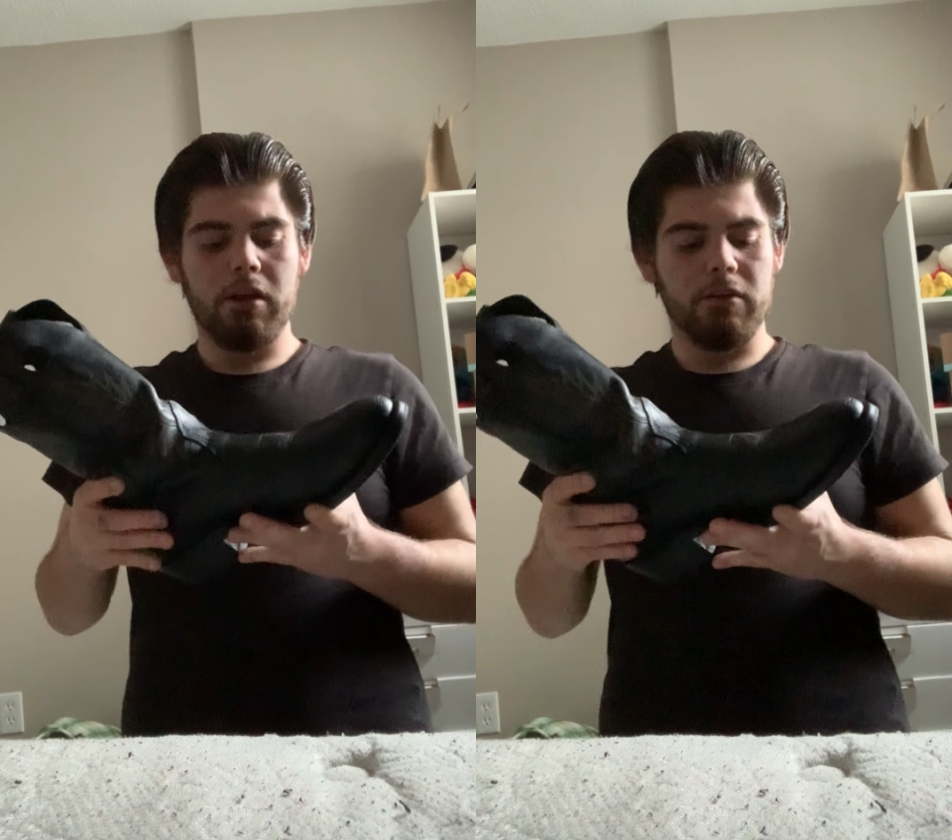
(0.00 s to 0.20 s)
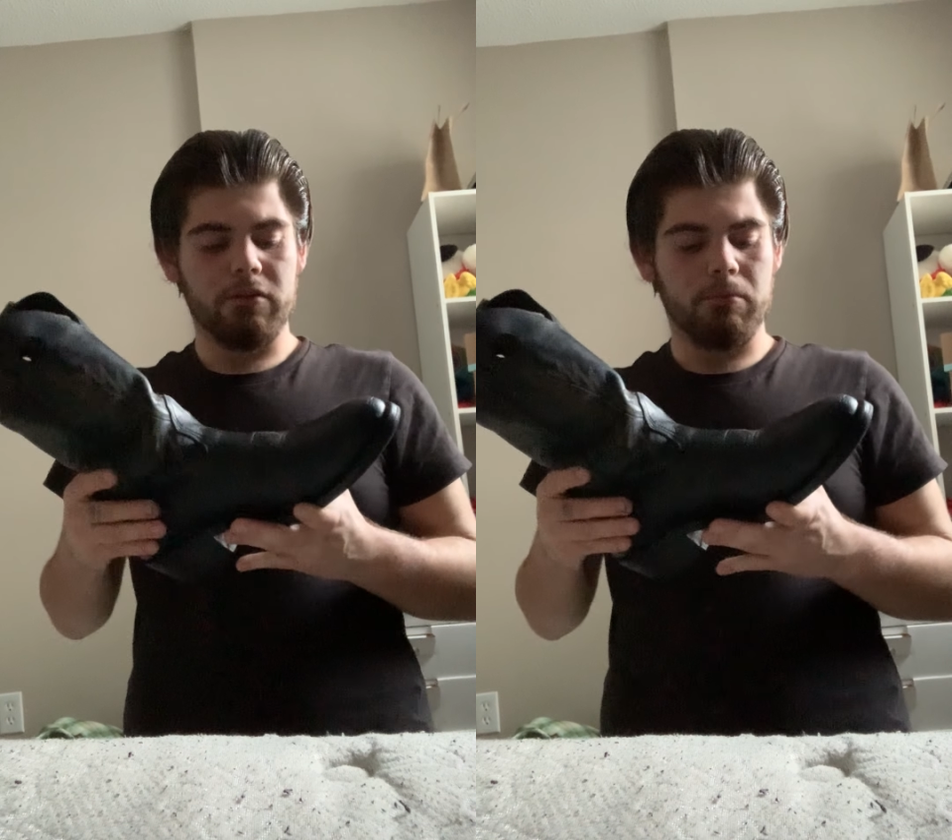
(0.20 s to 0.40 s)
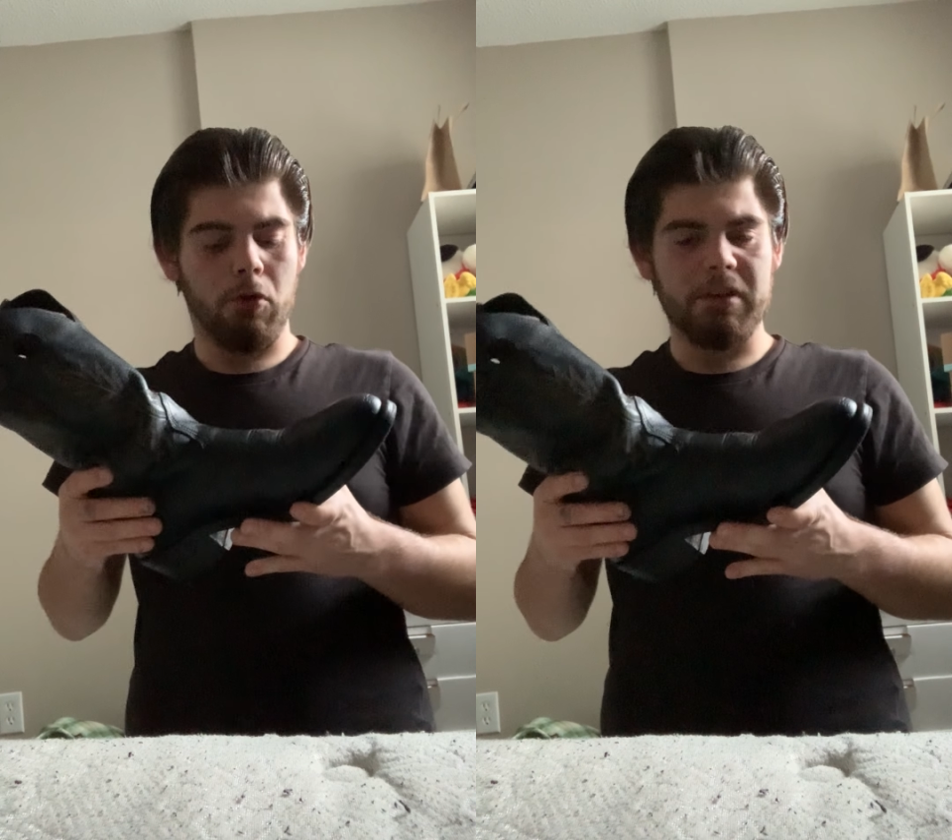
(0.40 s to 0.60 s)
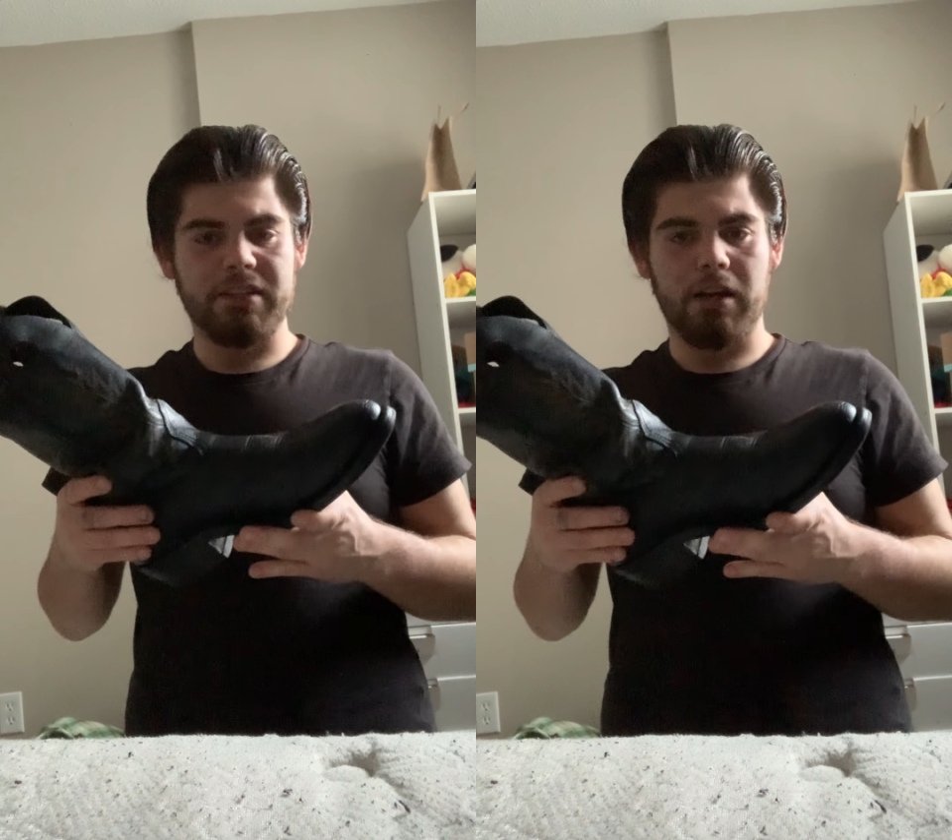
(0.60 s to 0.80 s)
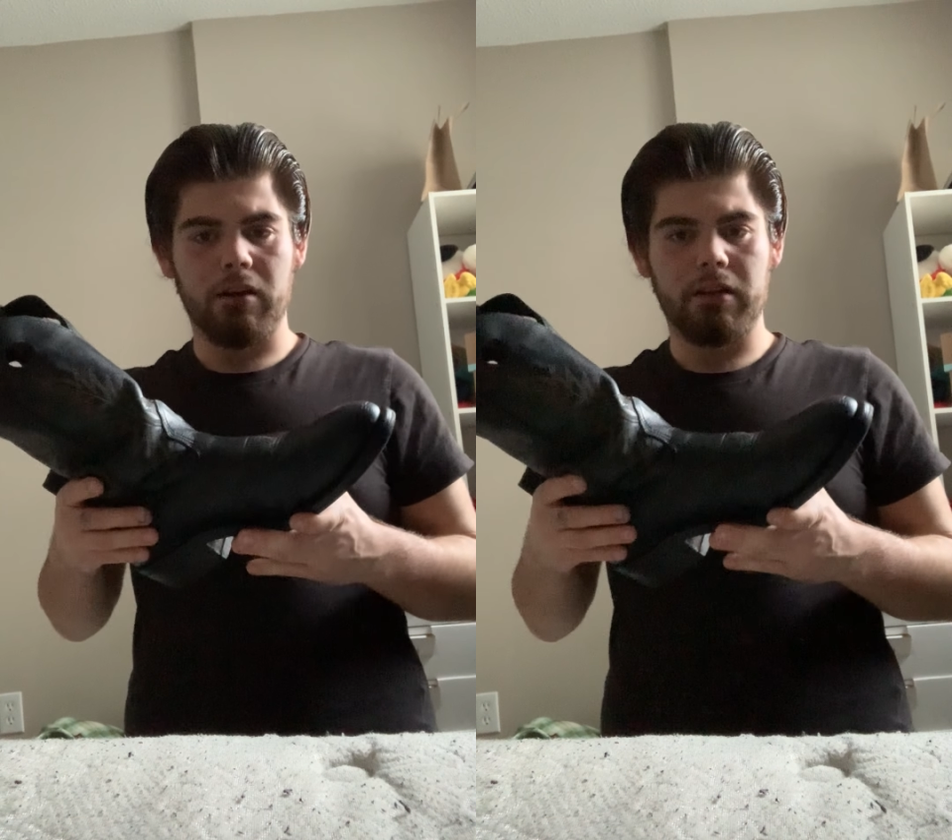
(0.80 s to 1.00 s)

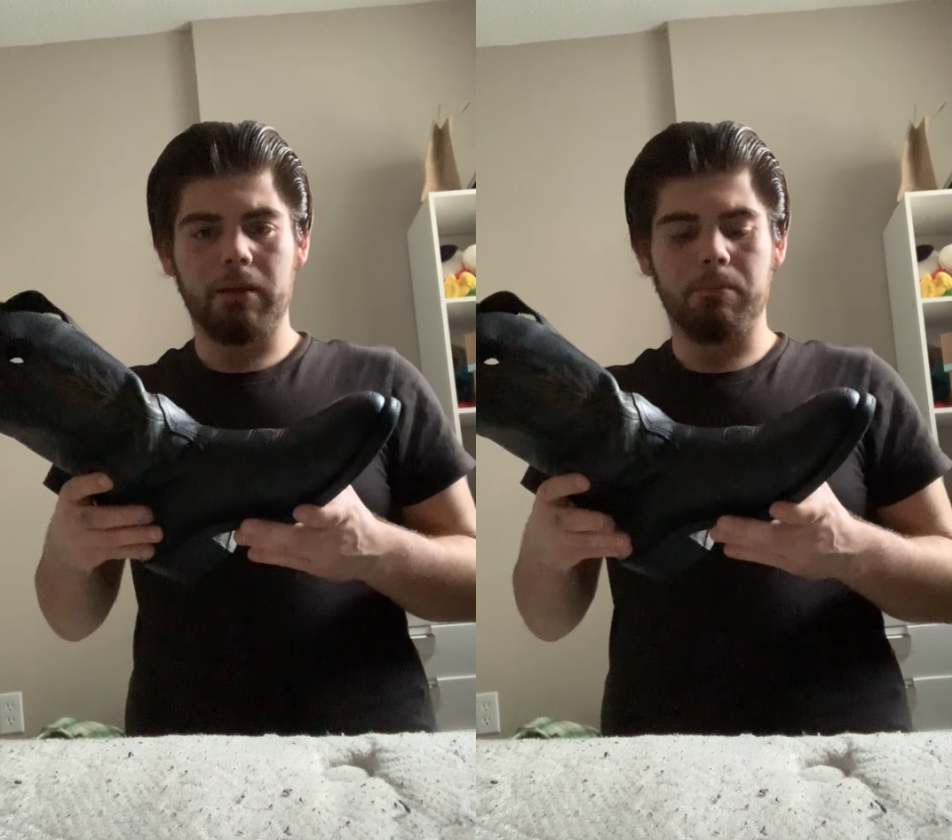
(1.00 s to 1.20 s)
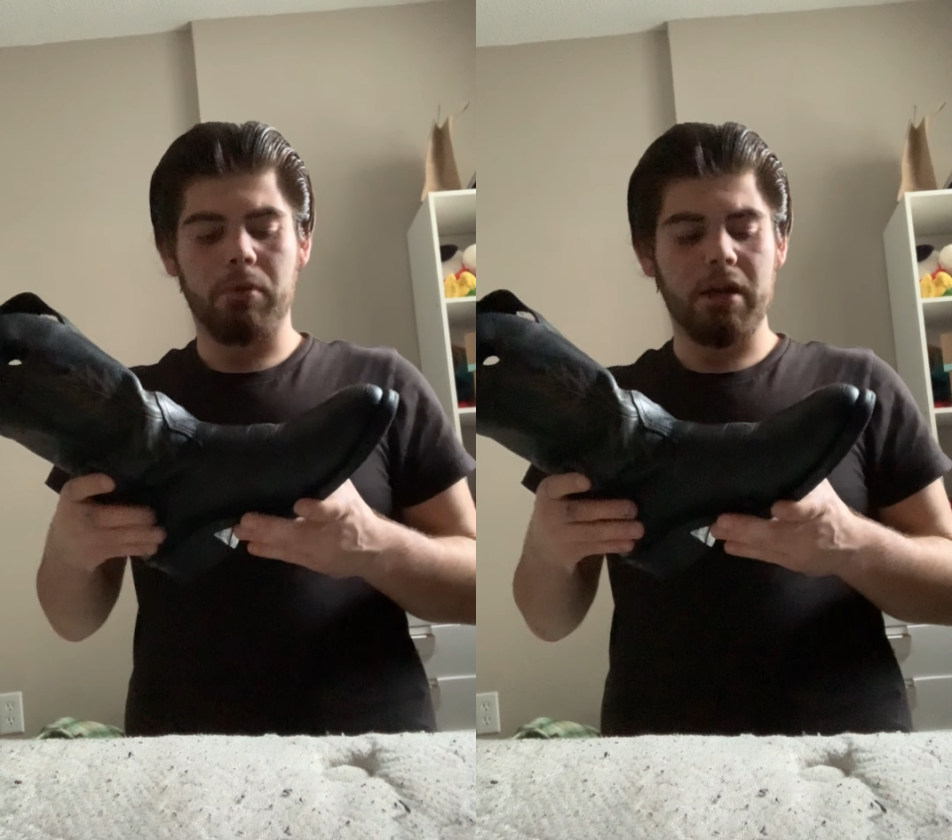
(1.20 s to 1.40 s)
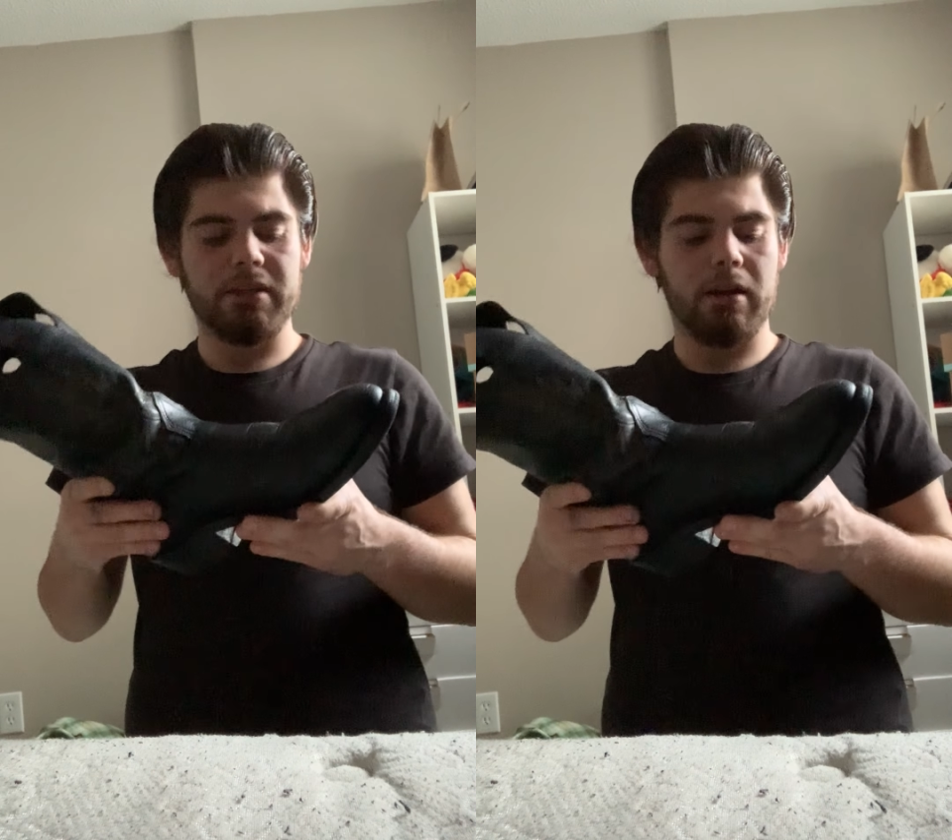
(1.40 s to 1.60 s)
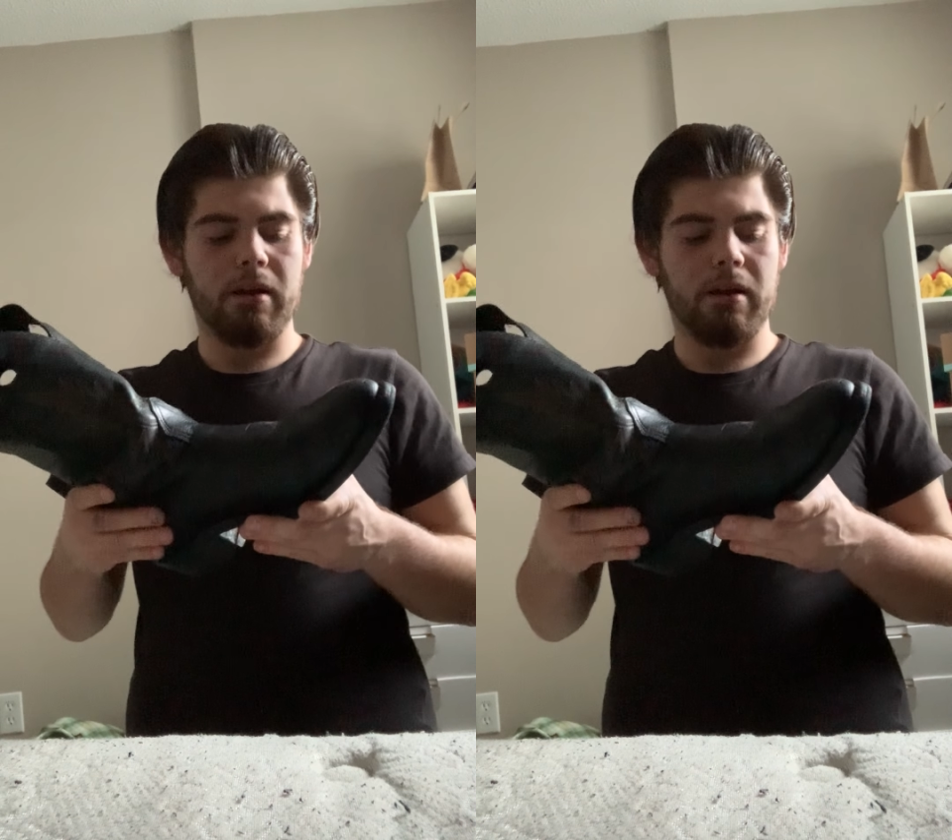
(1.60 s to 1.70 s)
momentarily, but